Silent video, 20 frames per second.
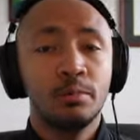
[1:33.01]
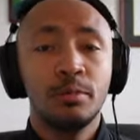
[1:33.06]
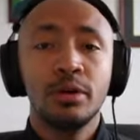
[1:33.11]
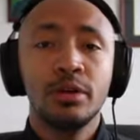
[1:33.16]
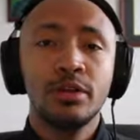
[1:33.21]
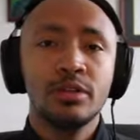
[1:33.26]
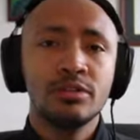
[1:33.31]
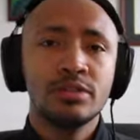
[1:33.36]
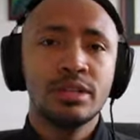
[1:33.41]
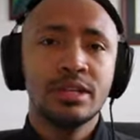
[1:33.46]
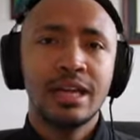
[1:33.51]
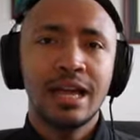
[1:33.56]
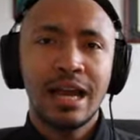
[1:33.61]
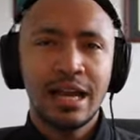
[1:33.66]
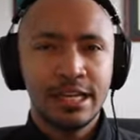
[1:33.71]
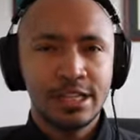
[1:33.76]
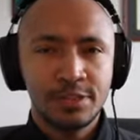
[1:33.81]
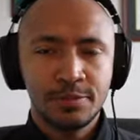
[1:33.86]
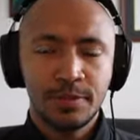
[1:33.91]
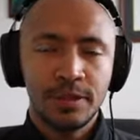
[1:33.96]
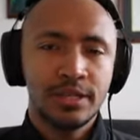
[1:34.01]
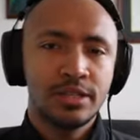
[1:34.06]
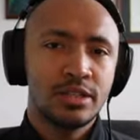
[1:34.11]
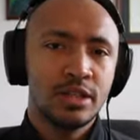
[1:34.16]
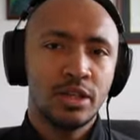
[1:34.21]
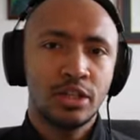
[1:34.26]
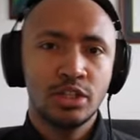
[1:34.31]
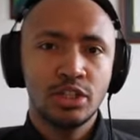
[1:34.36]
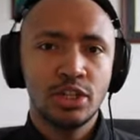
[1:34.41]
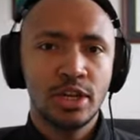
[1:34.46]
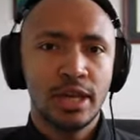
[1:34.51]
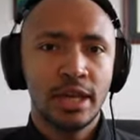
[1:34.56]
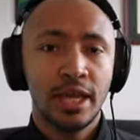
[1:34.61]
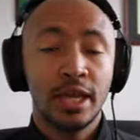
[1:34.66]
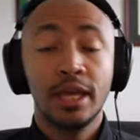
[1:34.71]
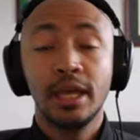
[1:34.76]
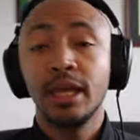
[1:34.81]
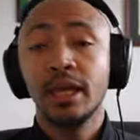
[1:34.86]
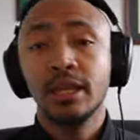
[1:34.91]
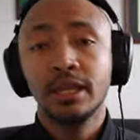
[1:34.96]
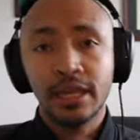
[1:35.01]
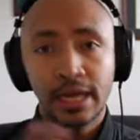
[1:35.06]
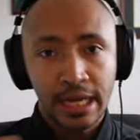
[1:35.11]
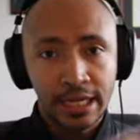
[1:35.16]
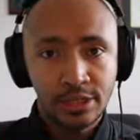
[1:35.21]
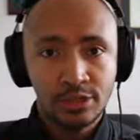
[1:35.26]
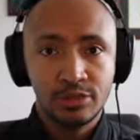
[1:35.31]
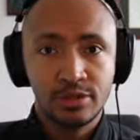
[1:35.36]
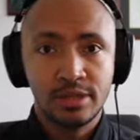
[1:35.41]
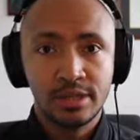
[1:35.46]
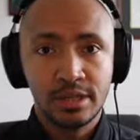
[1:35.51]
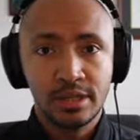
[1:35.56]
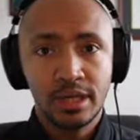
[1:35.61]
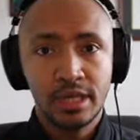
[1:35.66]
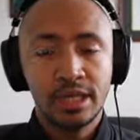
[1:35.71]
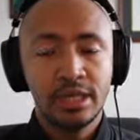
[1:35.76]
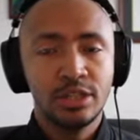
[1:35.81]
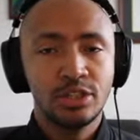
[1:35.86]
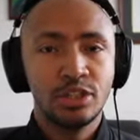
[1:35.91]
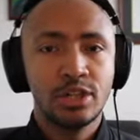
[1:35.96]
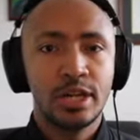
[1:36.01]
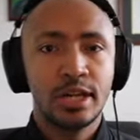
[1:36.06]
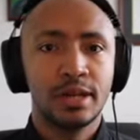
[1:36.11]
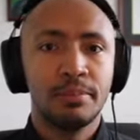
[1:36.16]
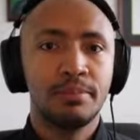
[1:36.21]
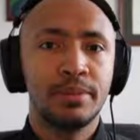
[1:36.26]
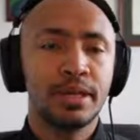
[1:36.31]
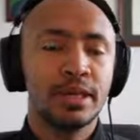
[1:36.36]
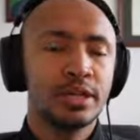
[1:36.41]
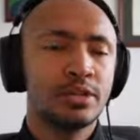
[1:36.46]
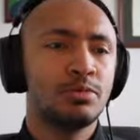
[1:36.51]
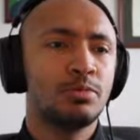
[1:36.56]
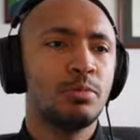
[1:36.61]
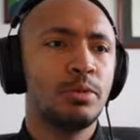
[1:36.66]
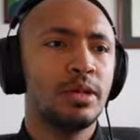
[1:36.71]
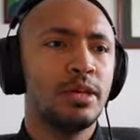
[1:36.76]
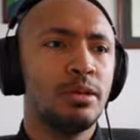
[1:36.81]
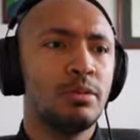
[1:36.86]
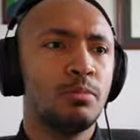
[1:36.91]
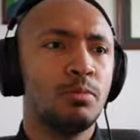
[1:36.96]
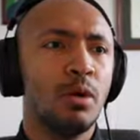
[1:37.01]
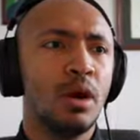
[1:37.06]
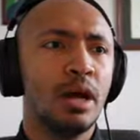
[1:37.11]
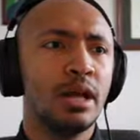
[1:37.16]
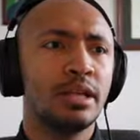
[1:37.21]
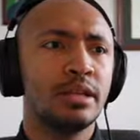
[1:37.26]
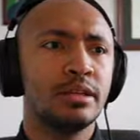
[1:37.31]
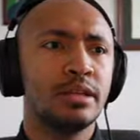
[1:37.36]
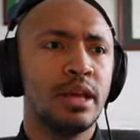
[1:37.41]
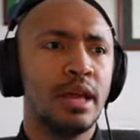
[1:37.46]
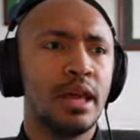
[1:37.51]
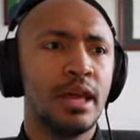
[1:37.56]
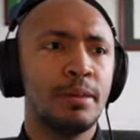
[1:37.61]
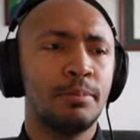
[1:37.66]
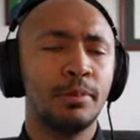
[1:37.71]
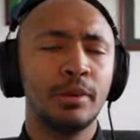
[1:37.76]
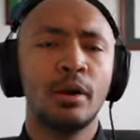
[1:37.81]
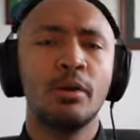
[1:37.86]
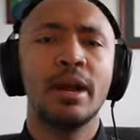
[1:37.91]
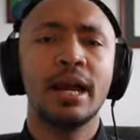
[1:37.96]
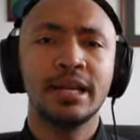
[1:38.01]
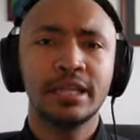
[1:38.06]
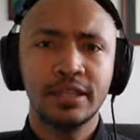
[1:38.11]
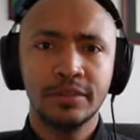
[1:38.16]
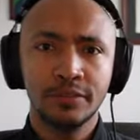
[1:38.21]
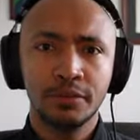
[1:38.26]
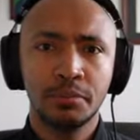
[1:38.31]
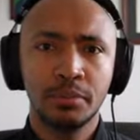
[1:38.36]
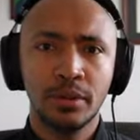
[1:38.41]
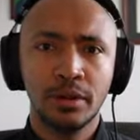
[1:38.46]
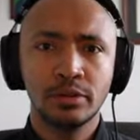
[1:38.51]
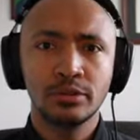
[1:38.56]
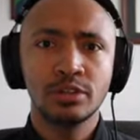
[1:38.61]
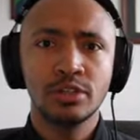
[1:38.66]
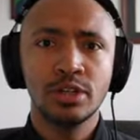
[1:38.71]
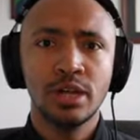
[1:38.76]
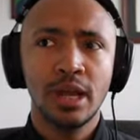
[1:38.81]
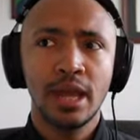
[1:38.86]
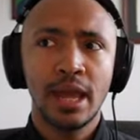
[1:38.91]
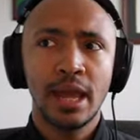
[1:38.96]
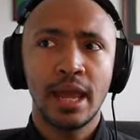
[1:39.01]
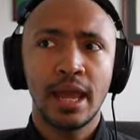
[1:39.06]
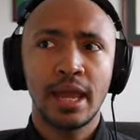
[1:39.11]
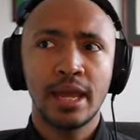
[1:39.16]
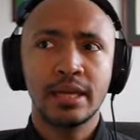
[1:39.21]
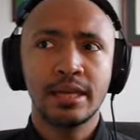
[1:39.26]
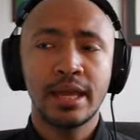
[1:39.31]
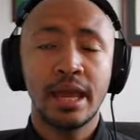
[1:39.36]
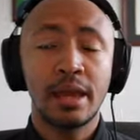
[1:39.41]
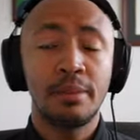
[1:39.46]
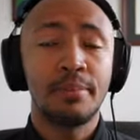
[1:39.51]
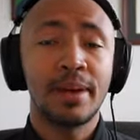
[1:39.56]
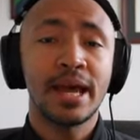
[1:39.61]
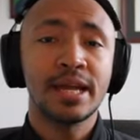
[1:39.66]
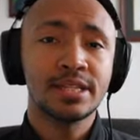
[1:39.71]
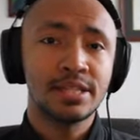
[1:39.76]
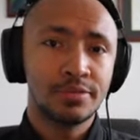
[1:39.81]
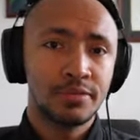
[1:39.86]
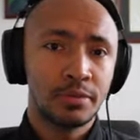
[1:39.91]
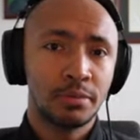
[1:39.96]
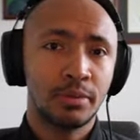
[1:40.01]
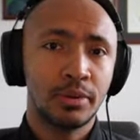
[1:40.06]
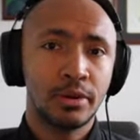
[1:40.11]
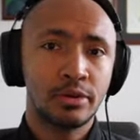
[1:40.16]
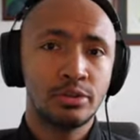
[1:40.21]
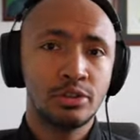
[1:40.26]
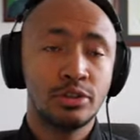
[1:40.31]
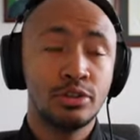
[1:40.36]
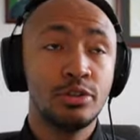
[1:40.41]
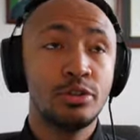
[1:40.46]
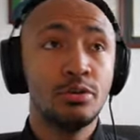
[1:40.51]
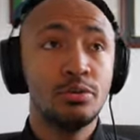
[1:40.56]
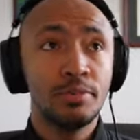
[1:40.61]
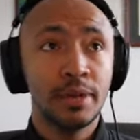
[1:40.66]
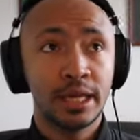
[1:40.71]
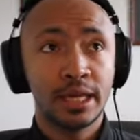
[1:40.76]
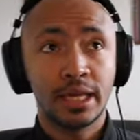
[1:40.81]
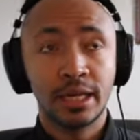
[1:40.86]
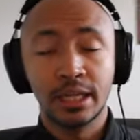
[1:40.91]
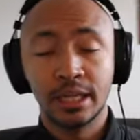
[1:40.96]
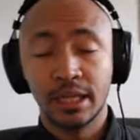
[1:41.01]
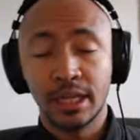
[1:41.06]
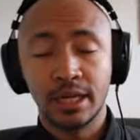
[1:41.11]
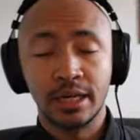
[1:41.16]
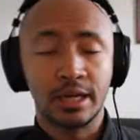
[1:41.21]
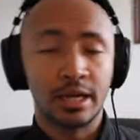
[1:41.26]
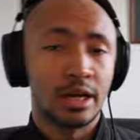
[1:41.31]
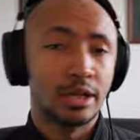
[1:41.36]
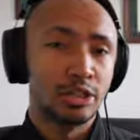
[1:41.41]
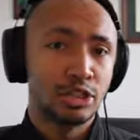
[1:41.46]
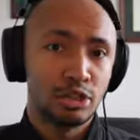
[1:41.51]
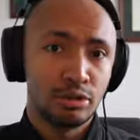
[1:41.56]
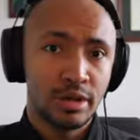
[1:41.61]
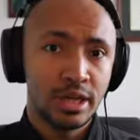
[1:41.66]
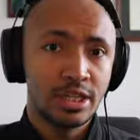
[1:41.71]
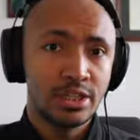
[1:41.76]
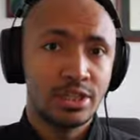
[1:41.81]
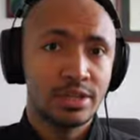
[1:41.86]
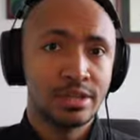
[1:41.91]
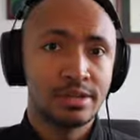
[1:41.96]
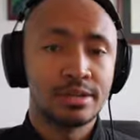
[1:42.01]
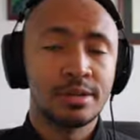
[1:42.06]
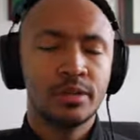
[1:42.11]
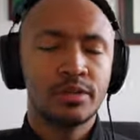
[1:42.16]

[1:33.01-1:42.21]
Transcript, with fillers: we're using Ice Blades enchant and Hydra enchant because we want a proactive approach and a passive approach to making a lot of conjurations.